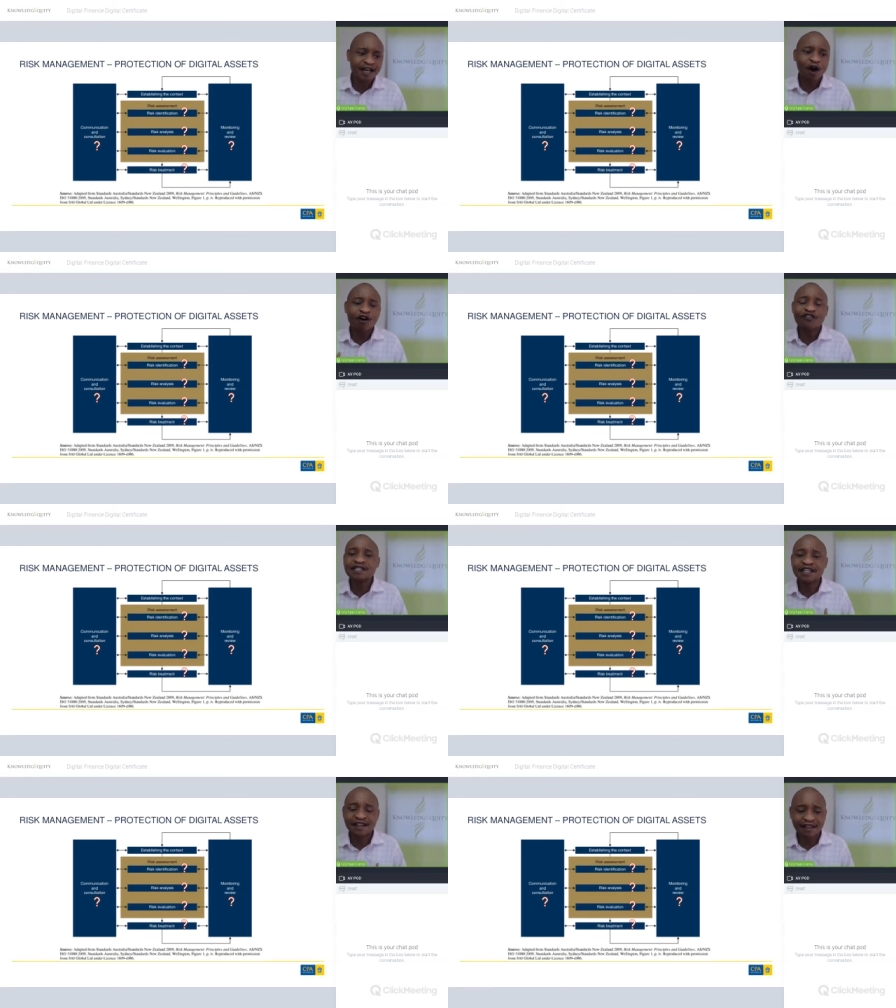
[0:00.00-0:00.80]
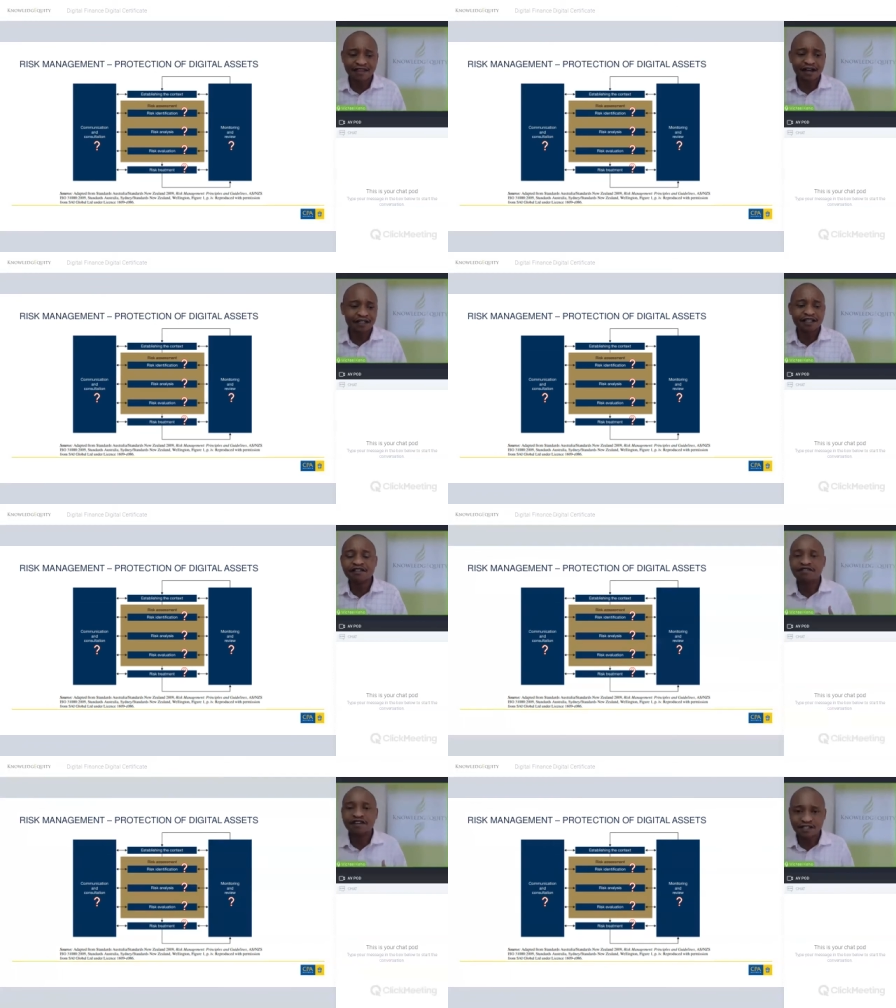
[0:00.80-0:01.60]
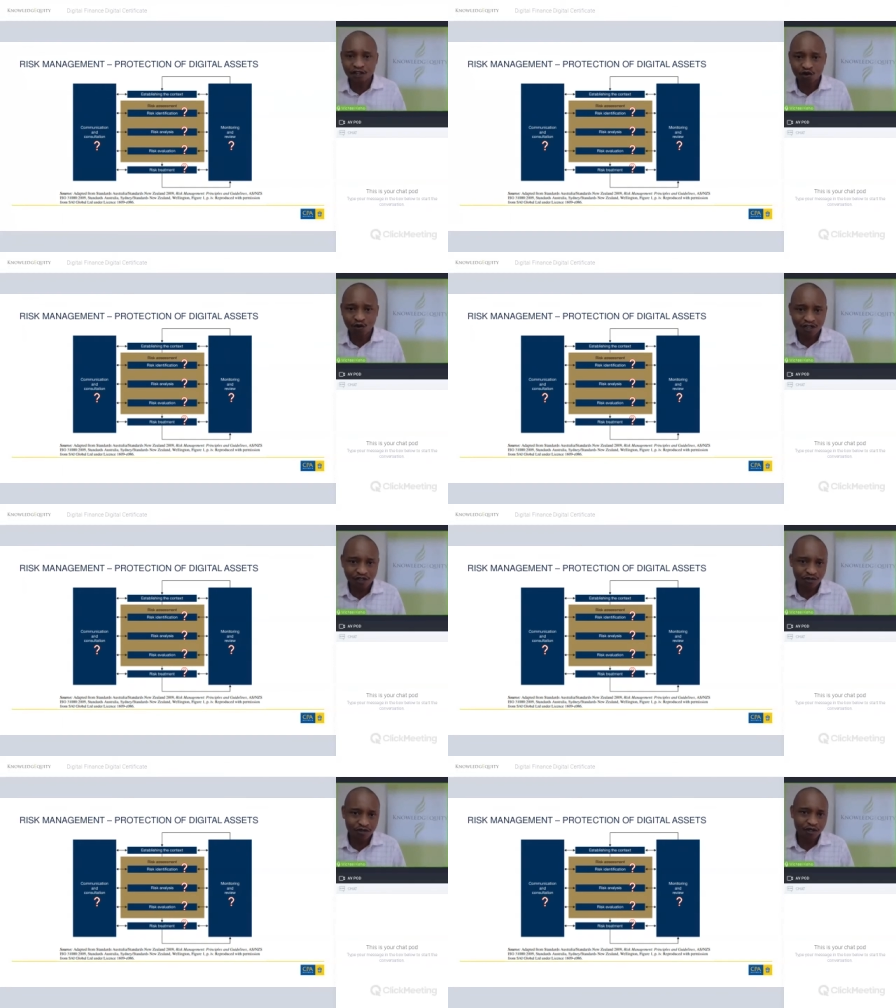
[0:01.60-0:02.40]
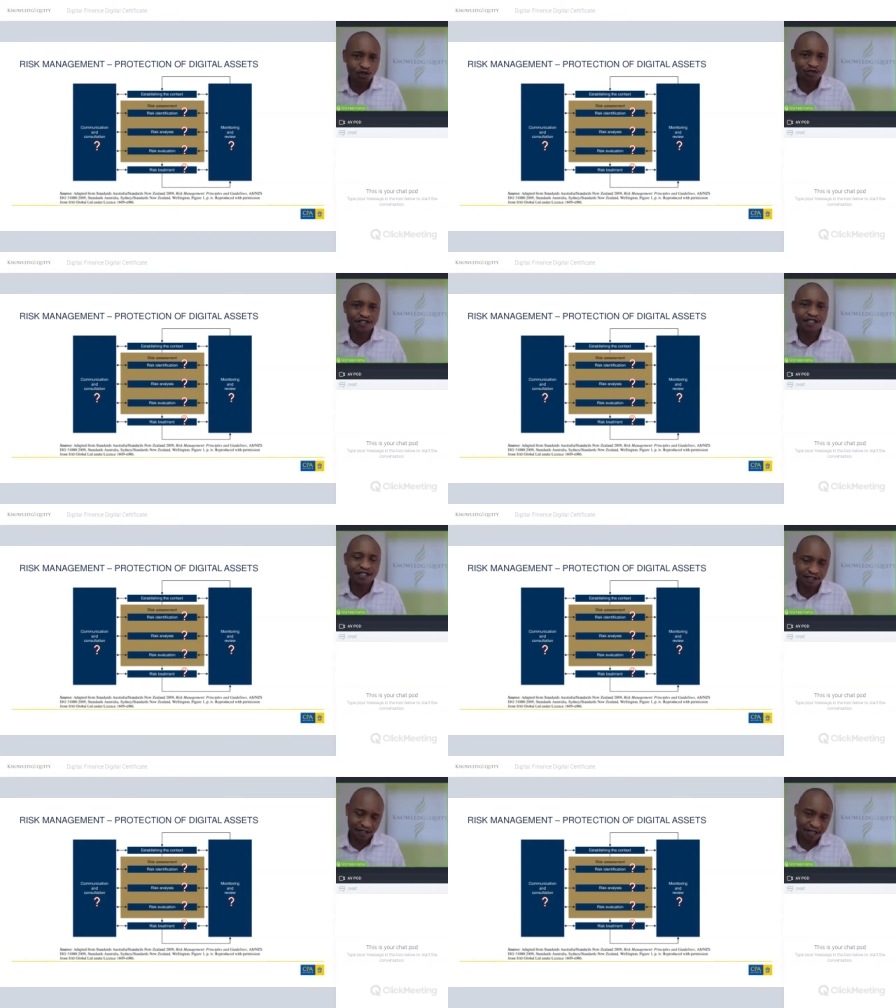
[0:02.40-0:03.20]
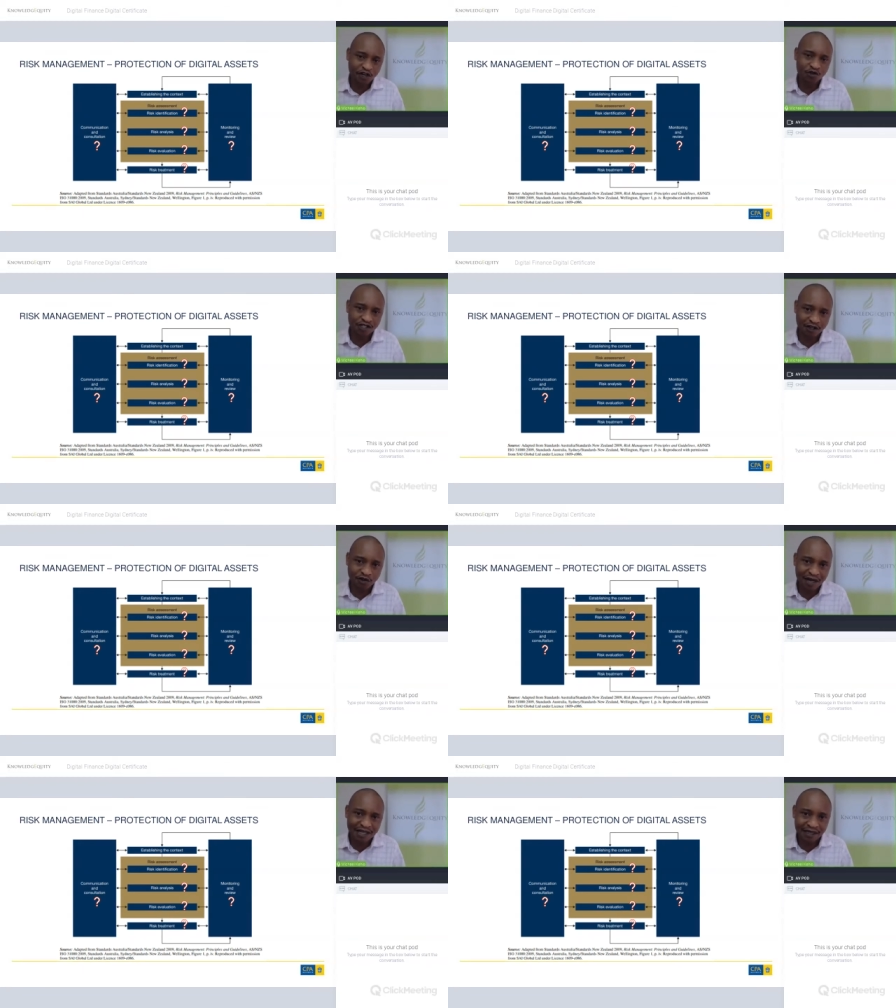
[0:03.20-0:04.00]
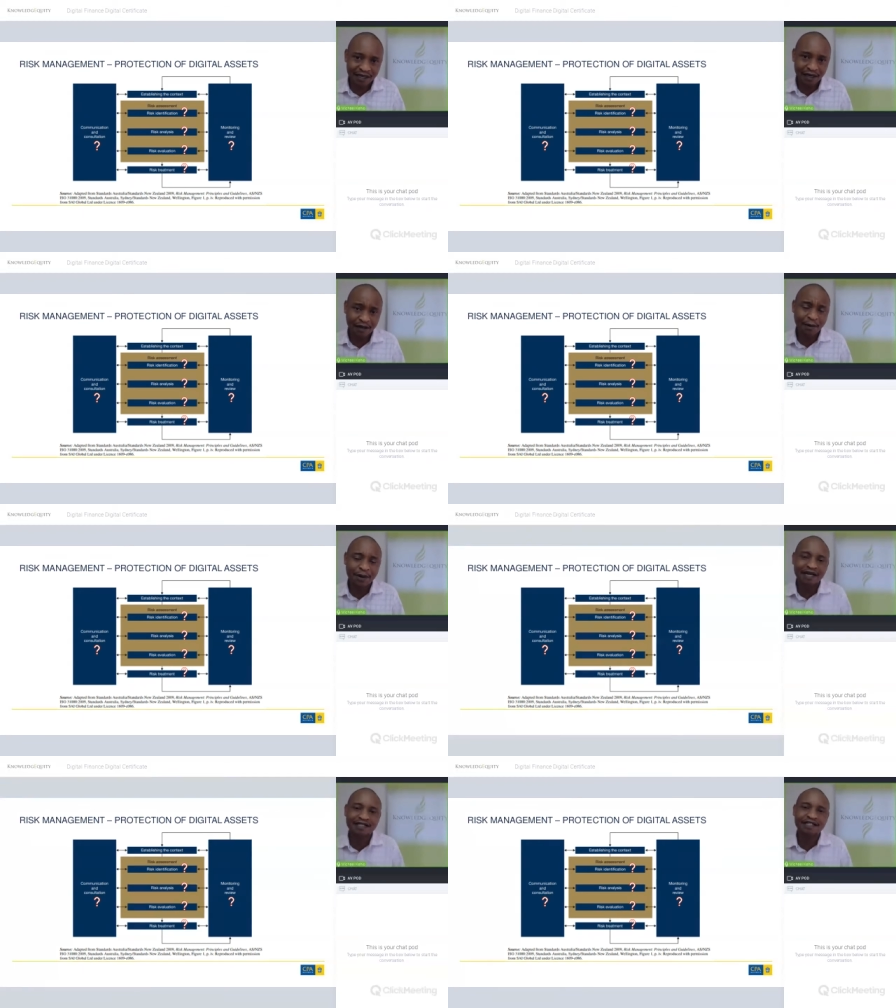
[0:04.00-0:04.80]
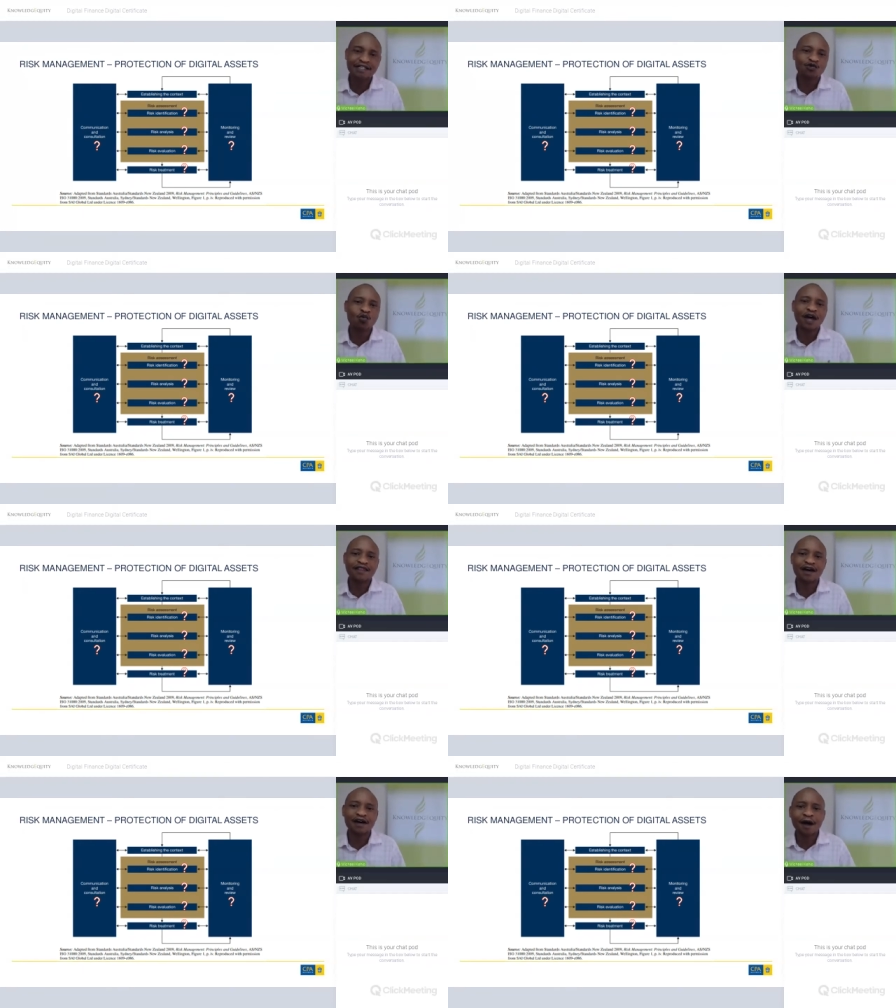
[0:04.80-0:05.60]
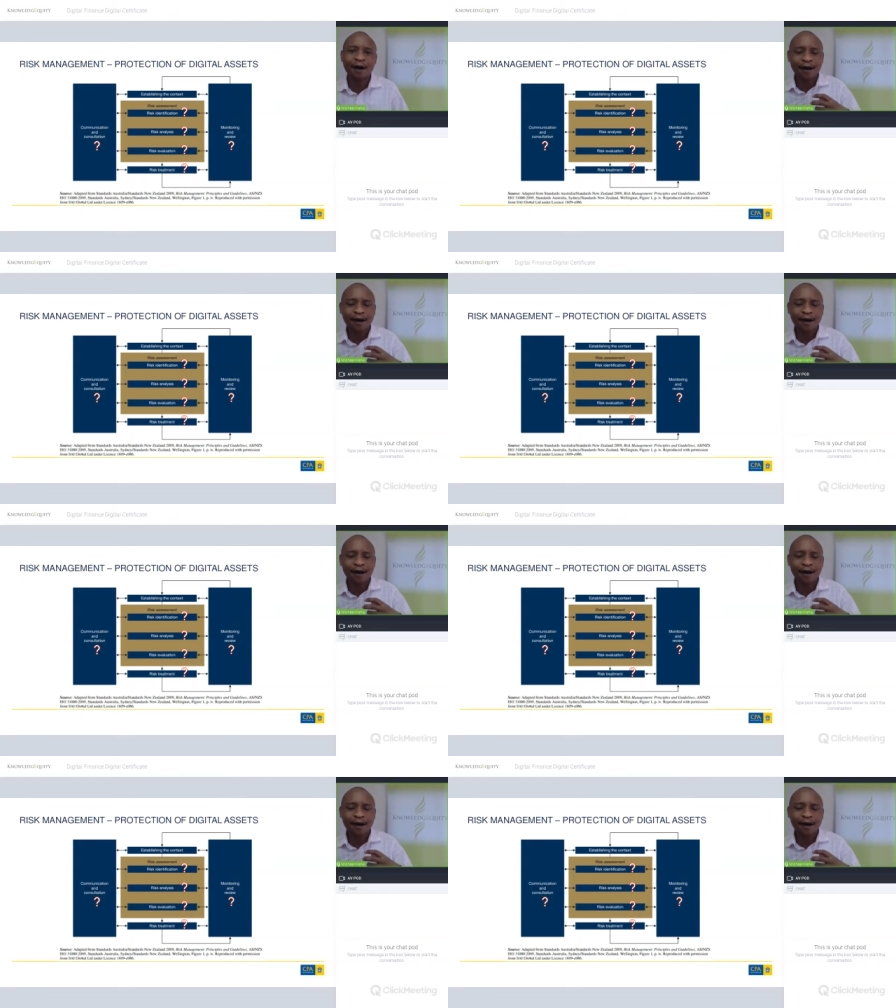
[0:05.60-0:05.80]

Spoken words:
Now, obviously, the other key things that you want to see in the New South Wales Labour Party is whether